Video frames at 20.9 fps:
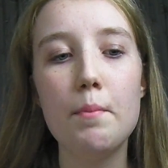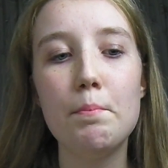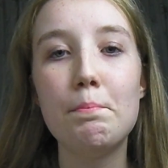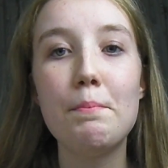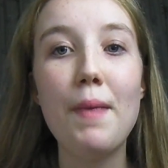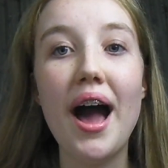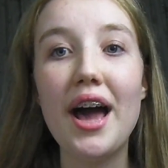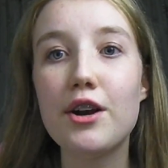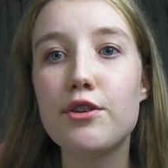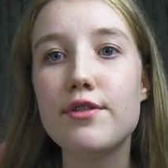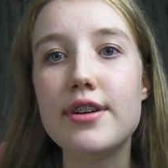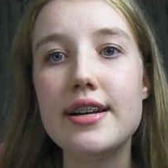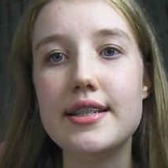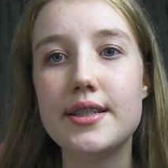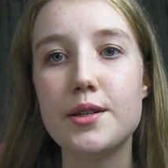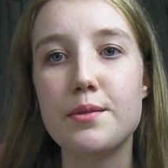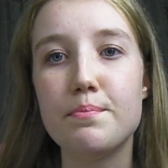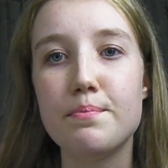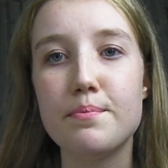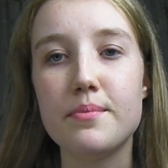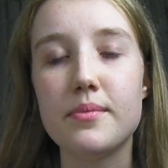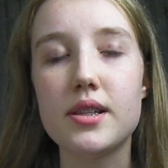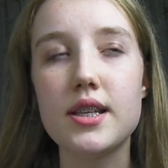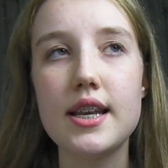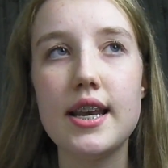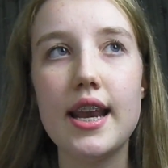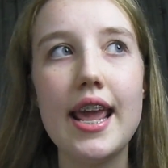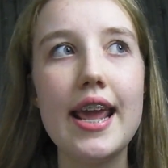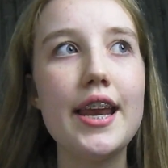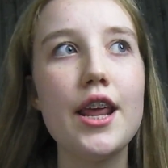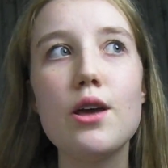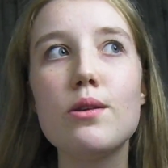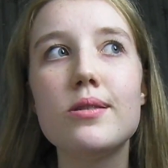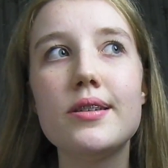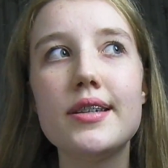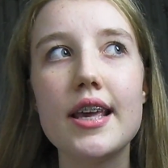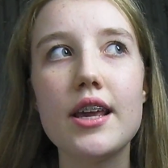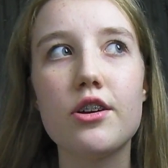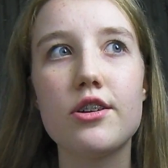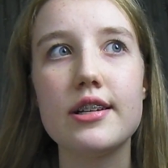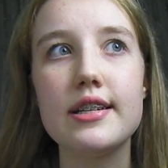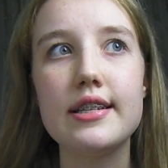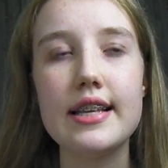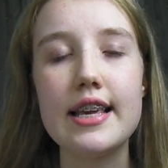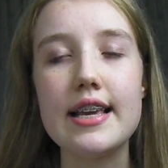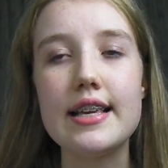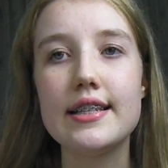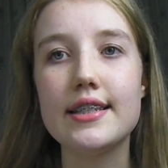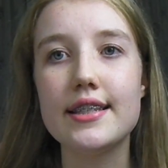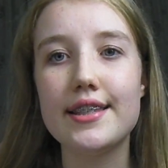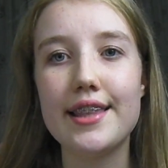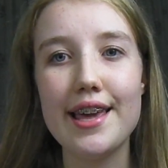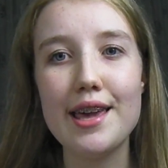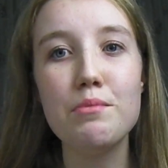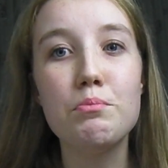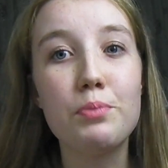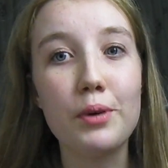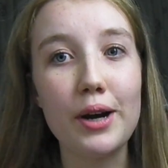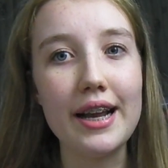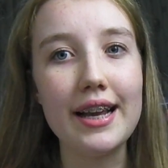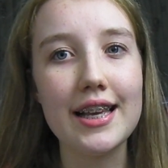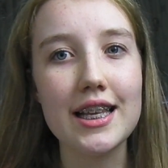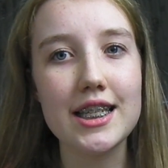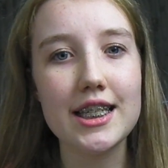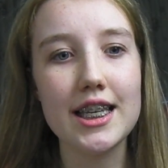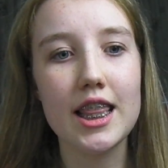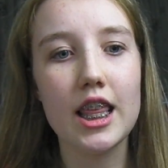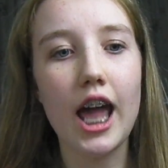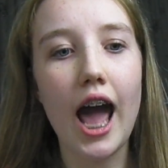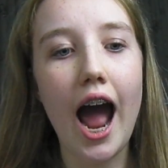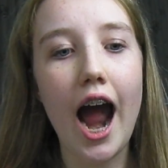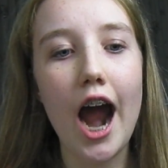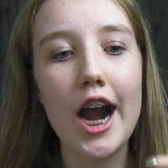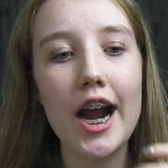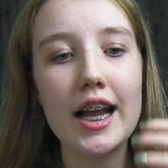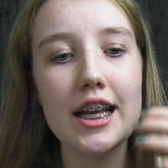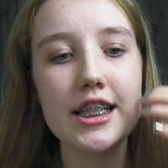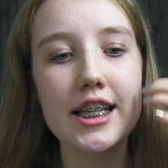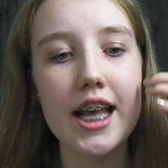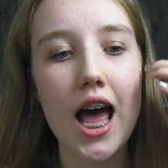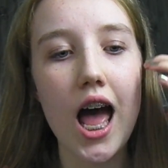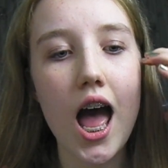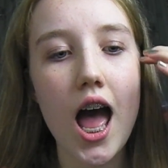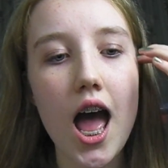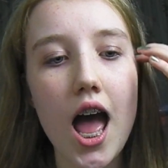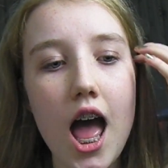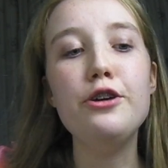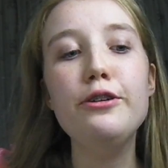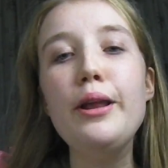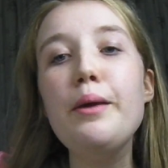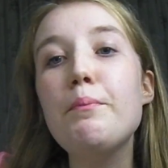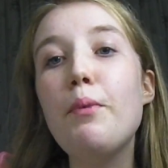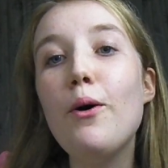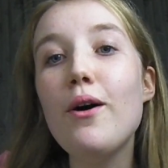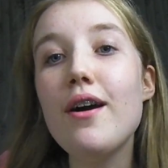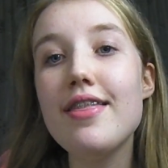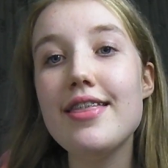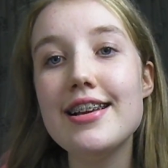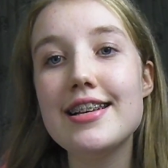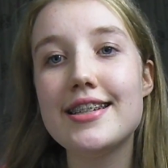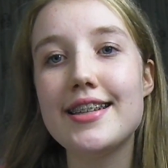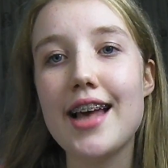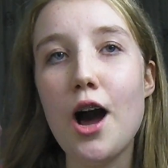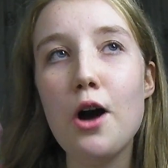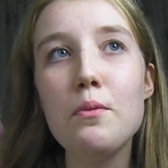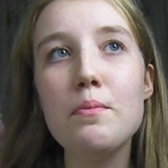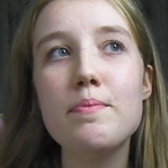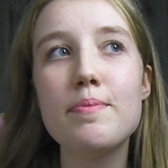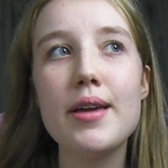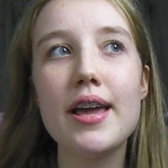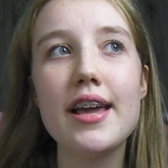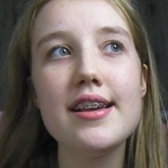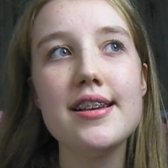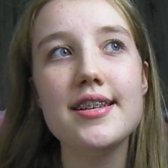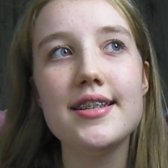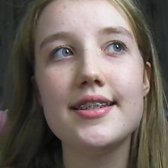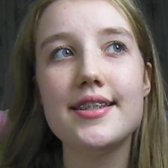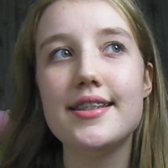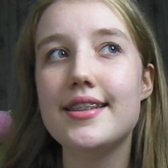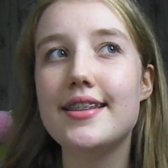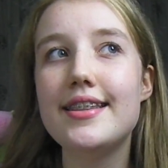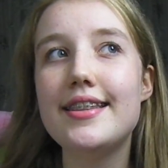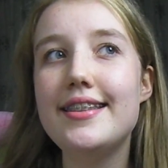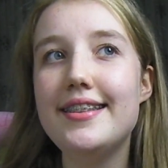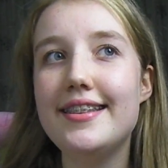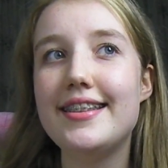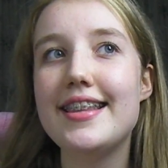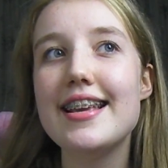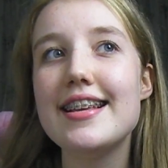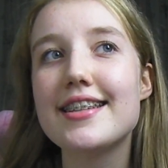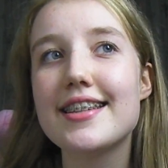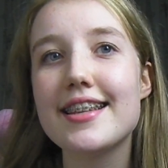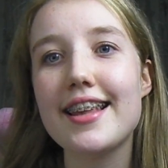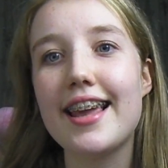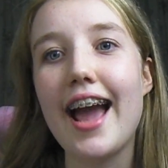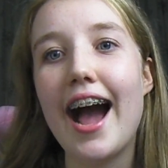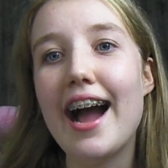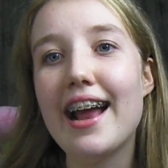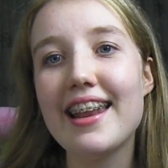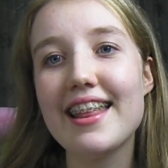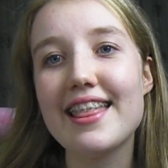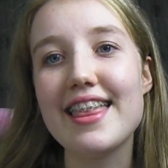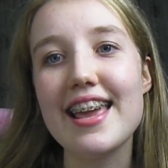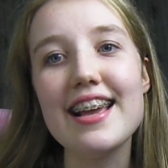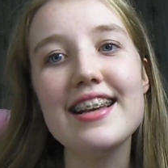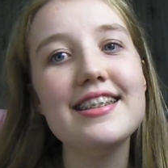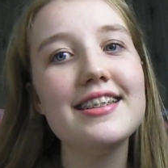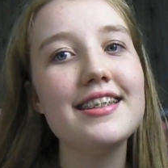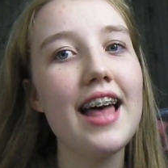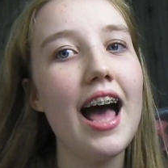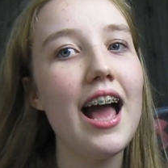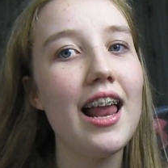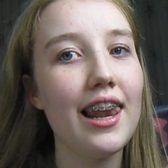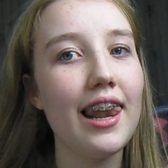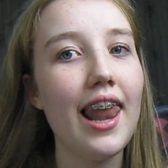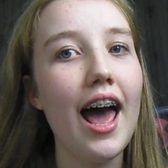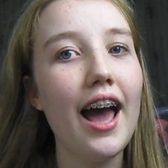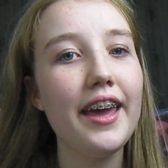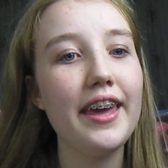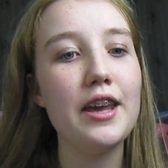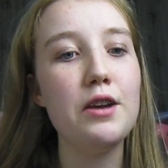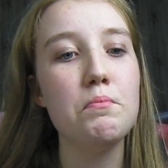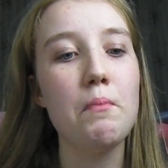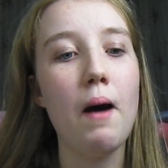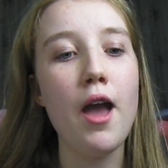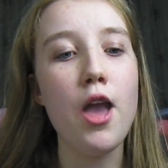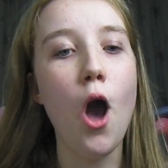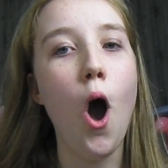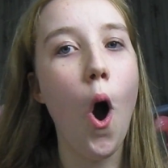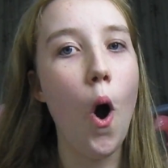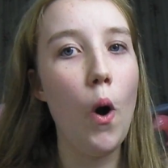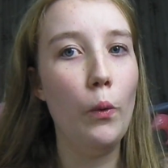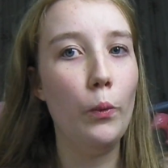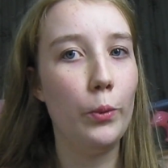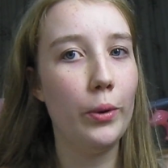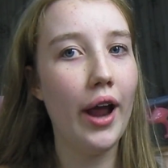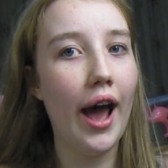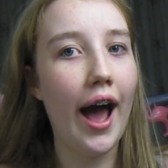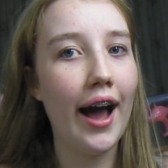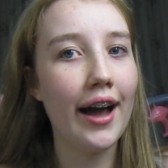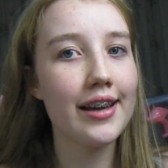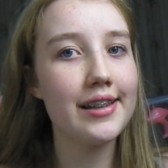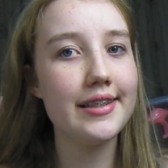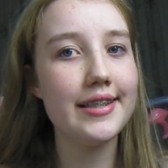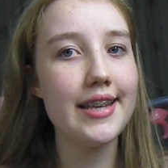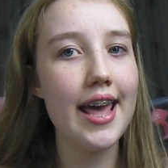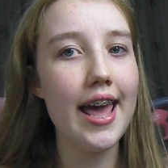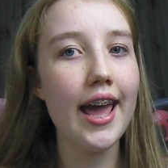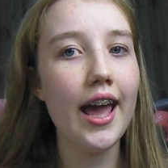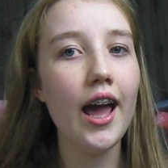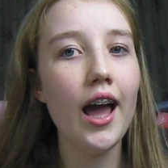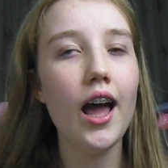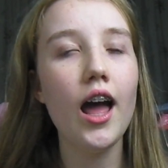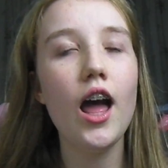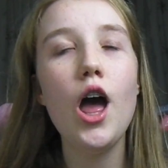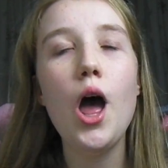mannerisms and idiosyncrasies that he brings to the character. I only point this out because these are the kind of things that I lack in my own acting.